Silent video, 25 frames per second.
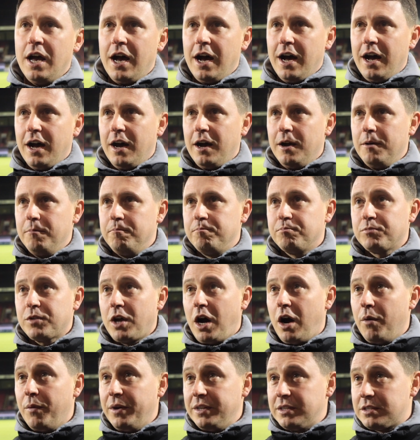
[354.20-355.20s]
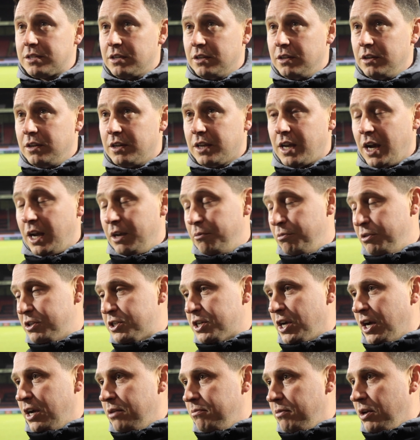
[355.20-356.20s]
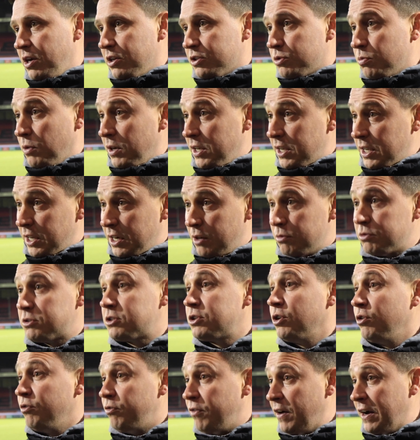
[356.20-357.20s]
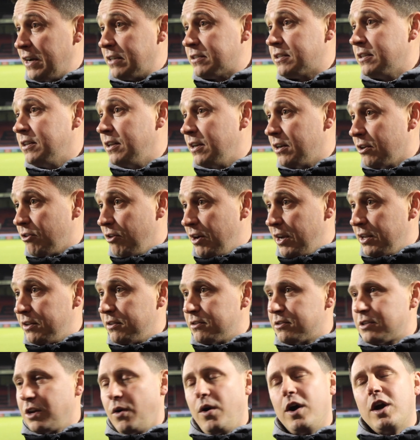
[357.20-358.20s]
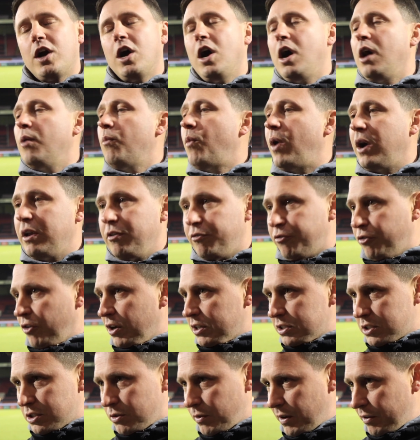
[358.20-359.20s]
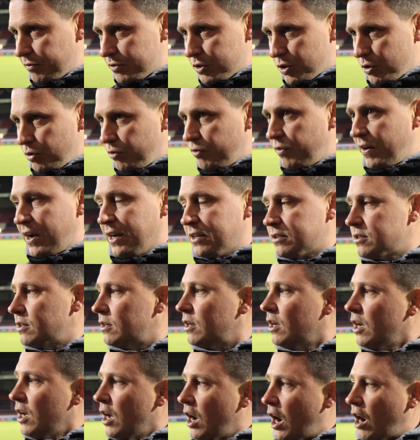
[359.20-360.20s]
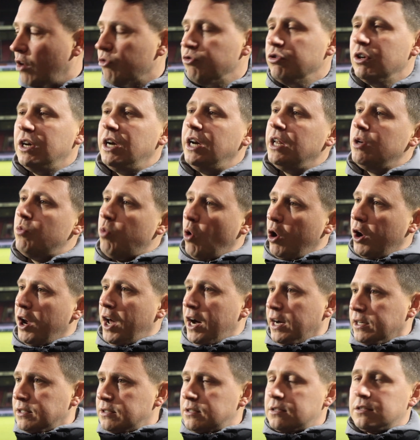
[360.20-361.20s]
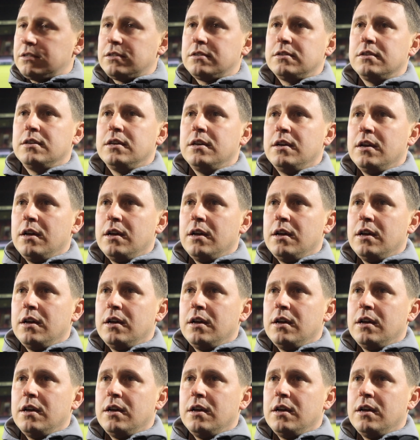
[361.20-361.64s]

I went to the Cambridge game last week and there was 2,000 in the ground. So I can't wait for us to have 2,000. I really want us